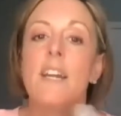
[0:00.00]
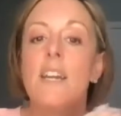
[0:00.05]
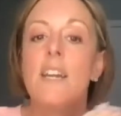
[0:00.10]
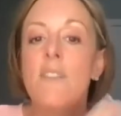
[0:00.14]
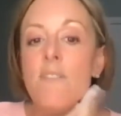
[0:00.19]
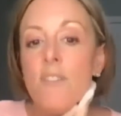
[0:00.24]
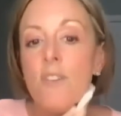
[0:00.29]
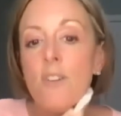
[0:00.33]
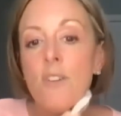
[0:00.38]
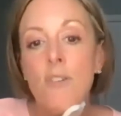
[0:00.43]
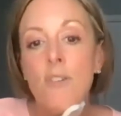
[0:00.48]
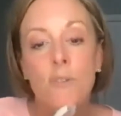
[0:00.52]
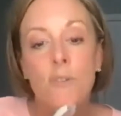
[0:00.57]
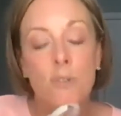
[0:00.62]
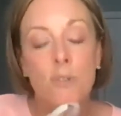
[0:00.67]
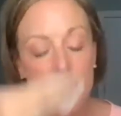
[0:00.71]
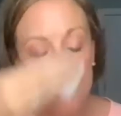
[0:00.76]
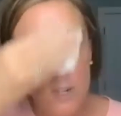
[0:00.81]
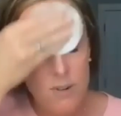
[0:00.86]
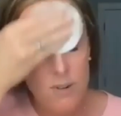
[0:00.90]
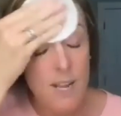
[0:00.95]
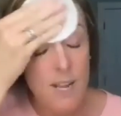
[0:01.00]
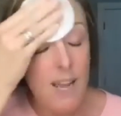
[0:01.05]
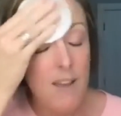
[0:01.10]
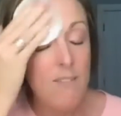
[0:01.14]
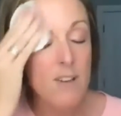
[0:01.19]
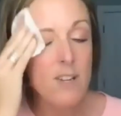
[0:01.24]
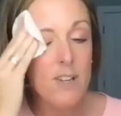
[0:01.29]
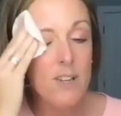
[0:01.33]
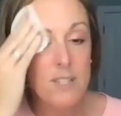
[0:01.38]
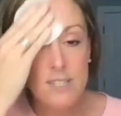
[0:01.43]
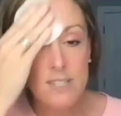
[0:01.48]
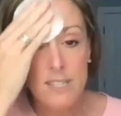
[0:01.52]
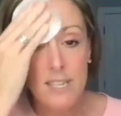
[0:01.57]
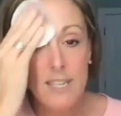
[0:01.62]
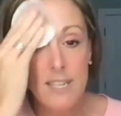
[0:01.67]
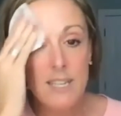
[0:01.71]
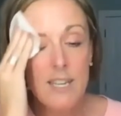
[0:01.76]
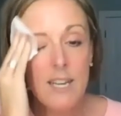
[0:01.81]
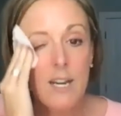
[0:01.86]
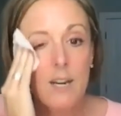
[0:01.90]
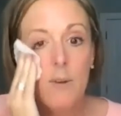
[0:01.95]
If you don't have a good
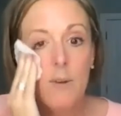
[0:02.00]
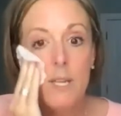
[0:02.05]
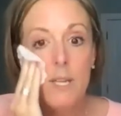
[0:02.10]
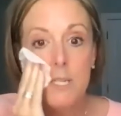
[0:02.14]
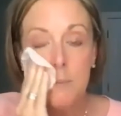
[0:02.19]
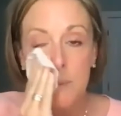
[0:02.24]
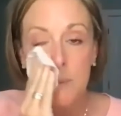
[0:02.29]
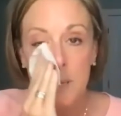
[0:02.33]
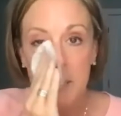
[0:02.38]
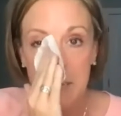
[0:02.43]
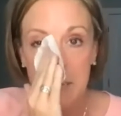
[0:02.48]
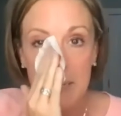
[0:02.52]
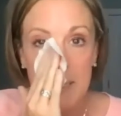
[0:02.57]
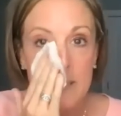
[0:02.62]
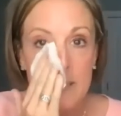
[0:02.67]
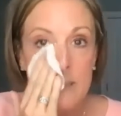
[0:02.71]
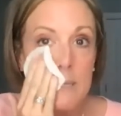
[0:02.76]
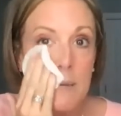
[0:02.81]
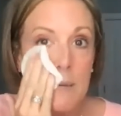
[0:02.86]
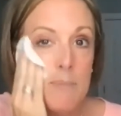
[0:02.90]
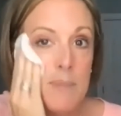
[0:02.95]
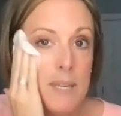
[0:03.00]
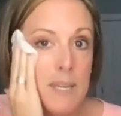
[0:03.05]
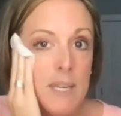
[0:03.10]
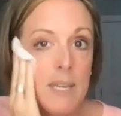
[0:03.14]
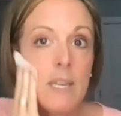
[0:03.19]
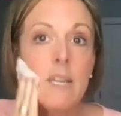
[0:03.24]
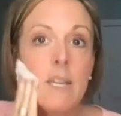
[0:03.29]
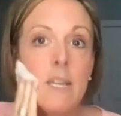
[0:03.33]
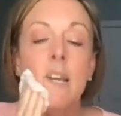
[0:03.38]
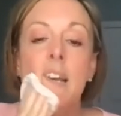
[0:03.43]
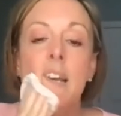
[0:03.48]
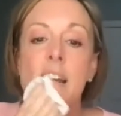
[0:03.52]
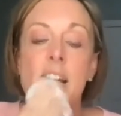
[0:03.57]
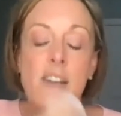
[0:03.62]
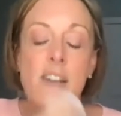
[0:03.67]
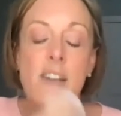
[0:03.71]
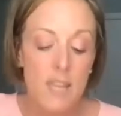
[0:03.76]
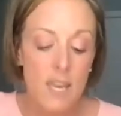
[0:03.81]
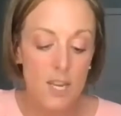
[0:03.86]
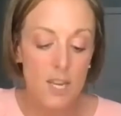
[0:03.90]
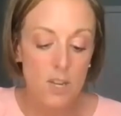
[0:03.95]
skincare regimen, it's something
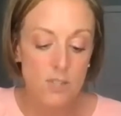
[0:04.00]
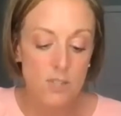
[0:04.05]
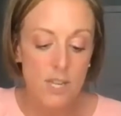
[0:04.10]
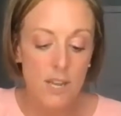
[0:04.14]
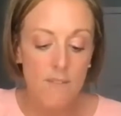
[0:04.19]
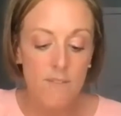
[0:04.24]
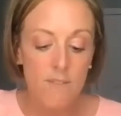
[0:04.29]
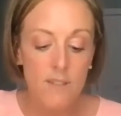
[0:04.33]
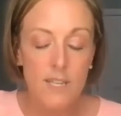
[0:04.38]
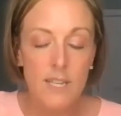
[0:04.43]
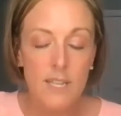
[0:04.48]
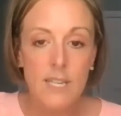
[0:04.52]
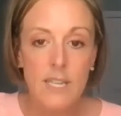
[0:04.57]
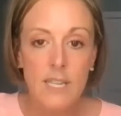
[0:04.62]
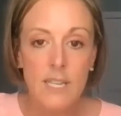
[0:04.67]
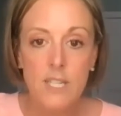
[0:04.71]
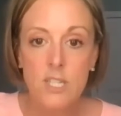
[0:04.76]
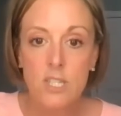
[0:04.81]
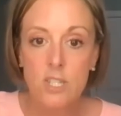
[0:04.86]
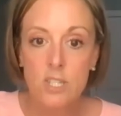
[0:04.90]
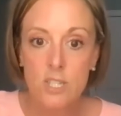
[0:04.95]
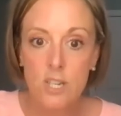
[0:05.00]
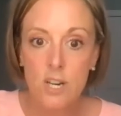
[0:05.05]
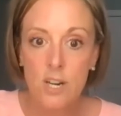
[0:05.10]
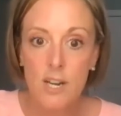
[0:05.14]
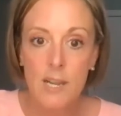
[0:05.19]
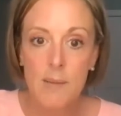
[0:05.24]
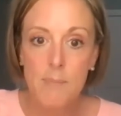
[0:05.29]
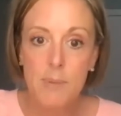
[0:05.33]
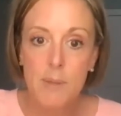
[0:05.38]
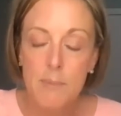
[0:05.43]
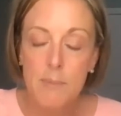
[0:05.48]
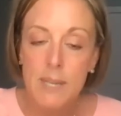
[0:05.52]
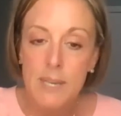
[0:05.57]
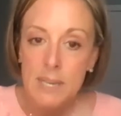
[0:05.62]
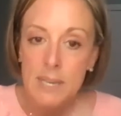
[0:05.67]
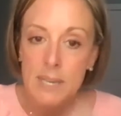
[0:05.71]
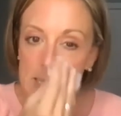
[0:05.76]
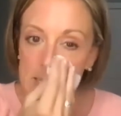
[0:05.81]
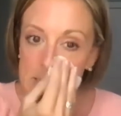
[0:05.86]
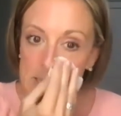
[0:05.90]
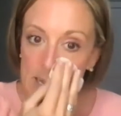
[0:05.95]
that you definitely need to start
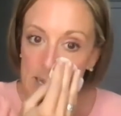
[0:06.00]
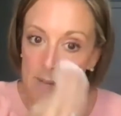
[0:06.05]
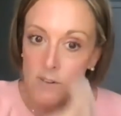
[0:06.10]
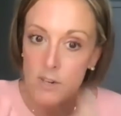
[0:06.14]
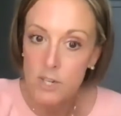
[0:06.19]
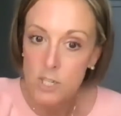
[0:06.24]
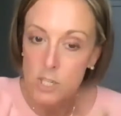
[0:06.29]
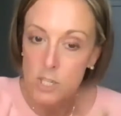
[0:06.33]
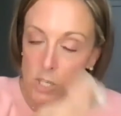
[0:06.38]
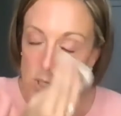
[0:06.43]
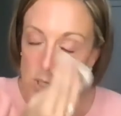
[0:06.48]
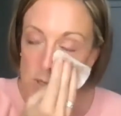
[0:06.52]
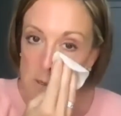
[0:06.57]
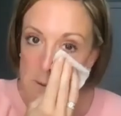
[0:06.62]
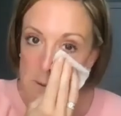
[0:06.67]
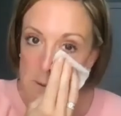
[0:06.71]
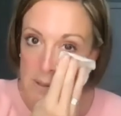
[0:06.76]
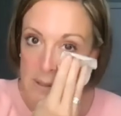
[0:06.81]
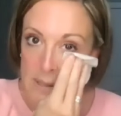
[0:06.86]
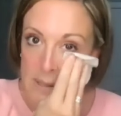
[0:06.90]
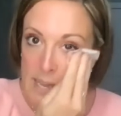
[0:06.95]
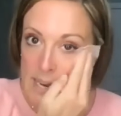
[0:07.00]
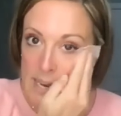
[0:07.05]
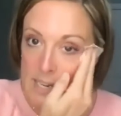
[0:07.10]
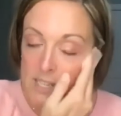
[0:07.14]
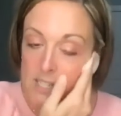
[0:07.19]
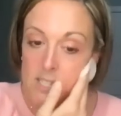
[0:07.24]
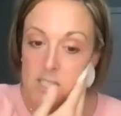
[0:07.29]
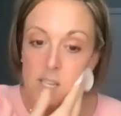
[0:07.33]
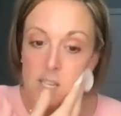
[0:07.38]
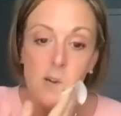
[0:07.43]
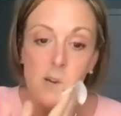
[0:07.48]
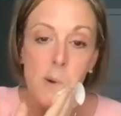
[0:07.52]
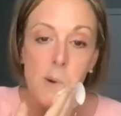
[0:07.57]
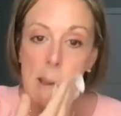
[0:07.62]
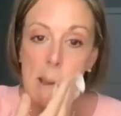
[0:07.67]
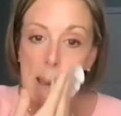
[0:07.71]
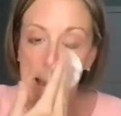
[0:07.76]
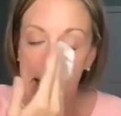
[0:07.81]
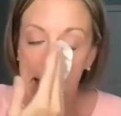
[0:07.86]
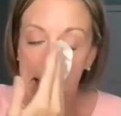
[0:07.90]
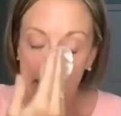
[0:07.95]
implementing. It's never too late. So
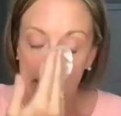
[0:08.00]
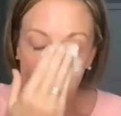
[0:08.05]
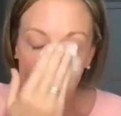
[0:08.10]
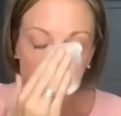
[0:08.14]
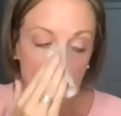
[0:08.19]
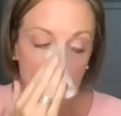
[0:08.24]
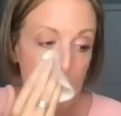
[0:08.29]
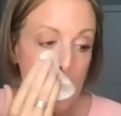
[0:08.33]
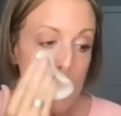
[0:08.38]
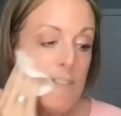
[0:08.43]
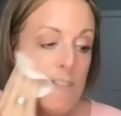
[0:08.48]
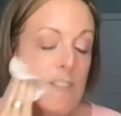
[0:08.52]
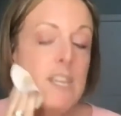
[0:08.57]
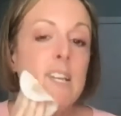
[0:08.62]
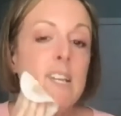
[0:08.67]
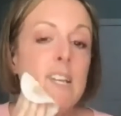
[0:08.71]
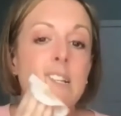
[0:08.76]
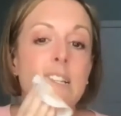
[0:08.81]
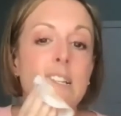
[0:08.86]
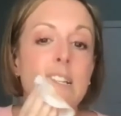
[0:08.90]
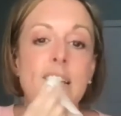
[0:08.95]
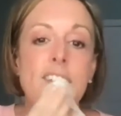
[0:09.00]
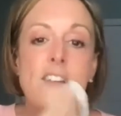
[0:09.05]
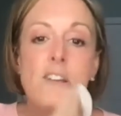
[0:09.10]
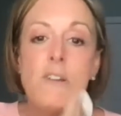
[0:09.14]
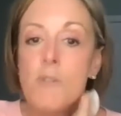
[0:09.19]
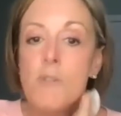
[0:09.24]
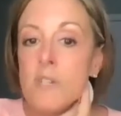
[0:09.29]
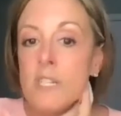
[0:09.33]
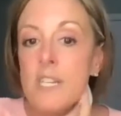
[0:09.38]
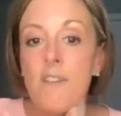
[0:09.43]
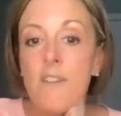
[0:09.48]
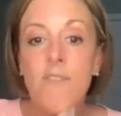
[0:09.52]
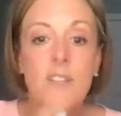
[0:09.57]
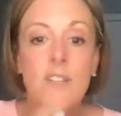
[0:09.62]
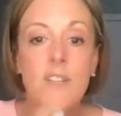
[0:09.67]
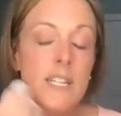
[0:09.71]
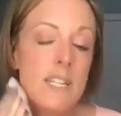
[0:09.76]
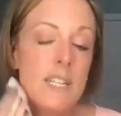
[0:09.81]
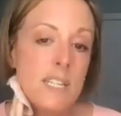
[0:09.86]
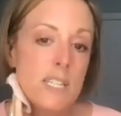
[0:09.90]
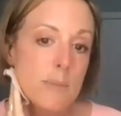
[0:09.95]
a couple of things that you
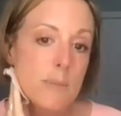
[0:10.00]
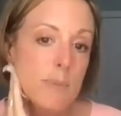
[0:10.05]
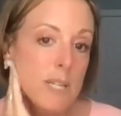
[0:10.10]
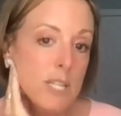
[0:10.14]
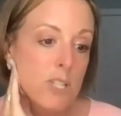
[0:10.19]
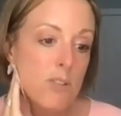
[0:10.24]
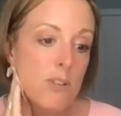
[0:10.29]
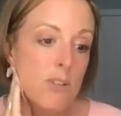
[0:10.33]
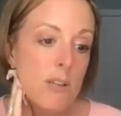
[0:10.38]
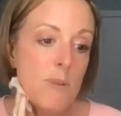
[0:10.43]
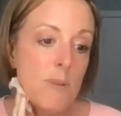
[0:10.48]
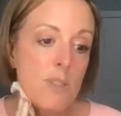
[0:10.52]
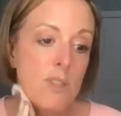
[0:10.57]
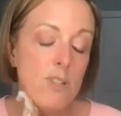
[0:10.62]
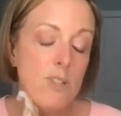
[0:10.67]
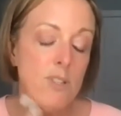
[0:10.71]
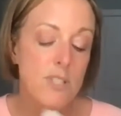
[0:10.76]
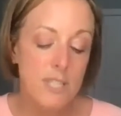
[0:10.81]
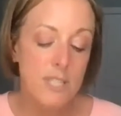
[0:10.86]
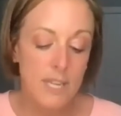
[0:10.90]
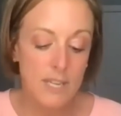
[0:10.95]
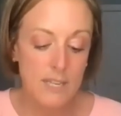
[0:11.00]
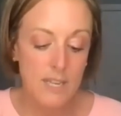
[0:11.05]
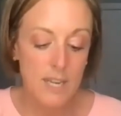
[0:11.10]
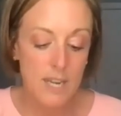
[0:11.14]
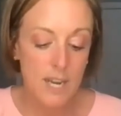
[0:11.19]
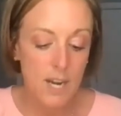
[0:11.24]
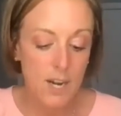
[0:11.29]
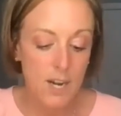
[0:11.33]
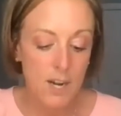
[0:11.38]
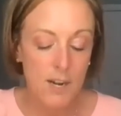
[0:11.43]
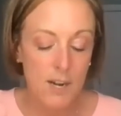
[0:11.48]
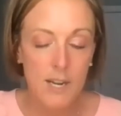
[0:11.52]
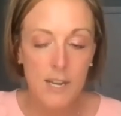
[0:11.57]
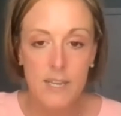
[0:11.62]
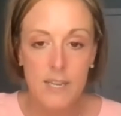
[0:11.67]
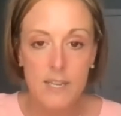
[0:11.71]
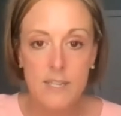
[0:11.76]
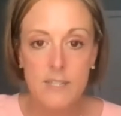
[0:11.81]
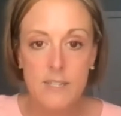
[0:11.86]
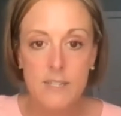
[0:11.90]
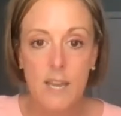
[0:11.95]
definitely need to be doing with your skincare
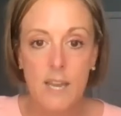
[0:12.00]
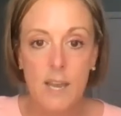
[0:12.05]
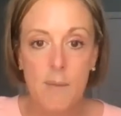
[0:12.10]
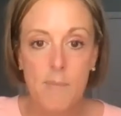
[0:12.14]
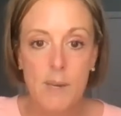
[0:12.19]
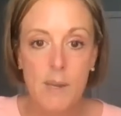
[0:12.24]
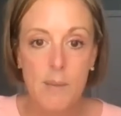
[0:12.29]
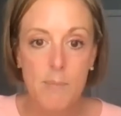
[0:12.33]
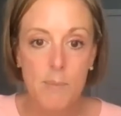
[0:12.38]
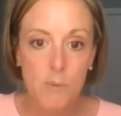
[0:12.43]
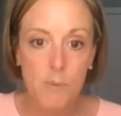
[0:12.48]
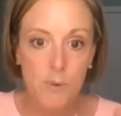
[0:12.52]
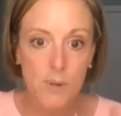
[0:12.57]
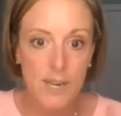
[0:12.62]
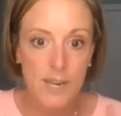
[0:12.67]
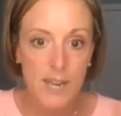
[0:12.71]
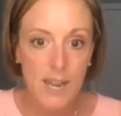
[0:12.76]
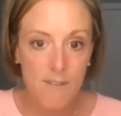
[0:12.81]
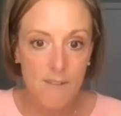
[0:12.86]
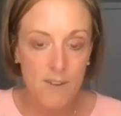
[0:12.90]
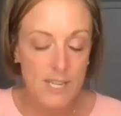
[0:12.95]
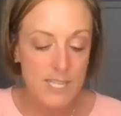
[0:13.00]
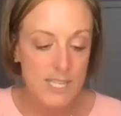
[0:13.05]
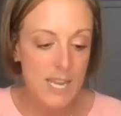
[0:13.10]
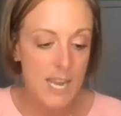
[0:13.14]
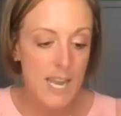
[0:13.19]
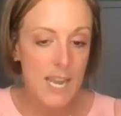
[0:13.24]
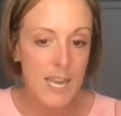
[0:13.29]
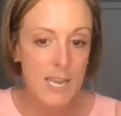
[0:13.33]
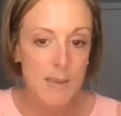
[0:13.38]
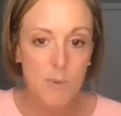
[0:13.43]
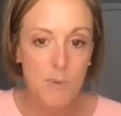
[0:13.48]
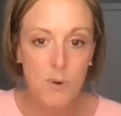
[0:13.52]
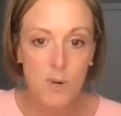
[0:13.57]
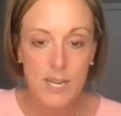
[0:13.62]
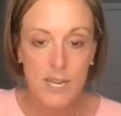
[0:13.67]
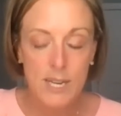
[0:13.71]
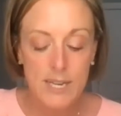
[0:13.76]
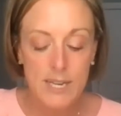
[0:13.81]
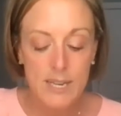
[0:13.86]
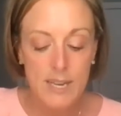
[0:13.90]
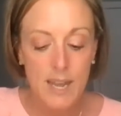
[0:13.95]
is number one, every day,
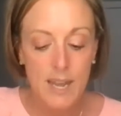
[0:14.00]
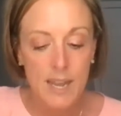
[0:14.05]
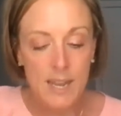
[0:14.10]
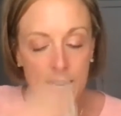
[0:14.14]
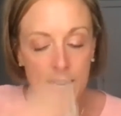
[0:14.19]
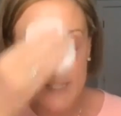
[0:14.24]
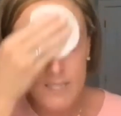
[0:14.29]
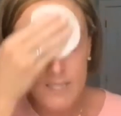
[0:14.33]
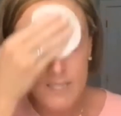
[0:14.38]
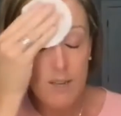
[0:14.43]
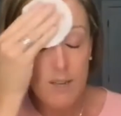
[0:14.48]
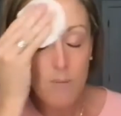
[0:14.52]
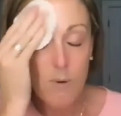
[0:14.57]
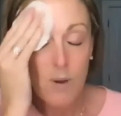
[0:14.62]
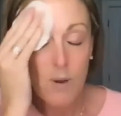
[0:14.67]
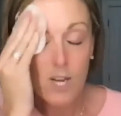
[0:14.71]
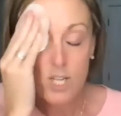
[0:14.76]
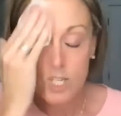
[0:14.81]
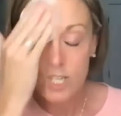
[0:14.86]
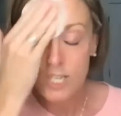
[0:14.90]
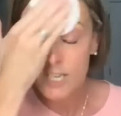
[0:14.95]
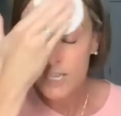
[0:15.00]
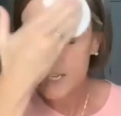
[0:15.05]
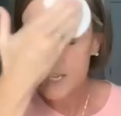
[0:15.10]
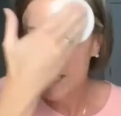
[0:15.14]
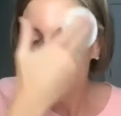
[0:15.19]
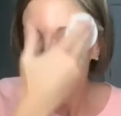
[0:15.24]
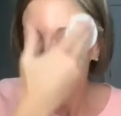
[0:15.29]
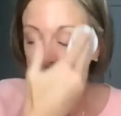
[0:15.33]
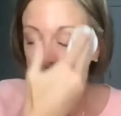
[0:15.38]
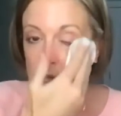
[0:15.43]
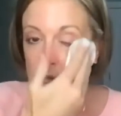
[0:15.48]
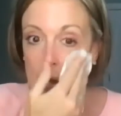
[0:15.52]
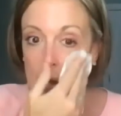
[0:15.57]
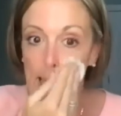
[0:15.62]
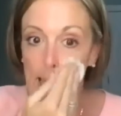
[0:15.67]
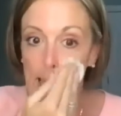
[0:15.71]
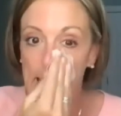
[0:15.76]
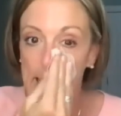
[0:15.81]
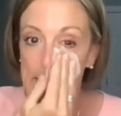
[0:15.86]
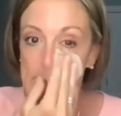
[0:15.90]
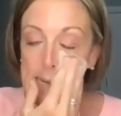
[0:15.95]
morning and night, washing and all of
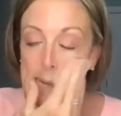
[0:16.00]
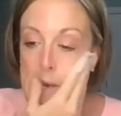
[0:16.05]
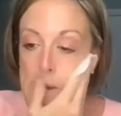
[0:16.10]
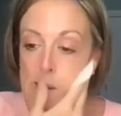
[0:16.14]
that.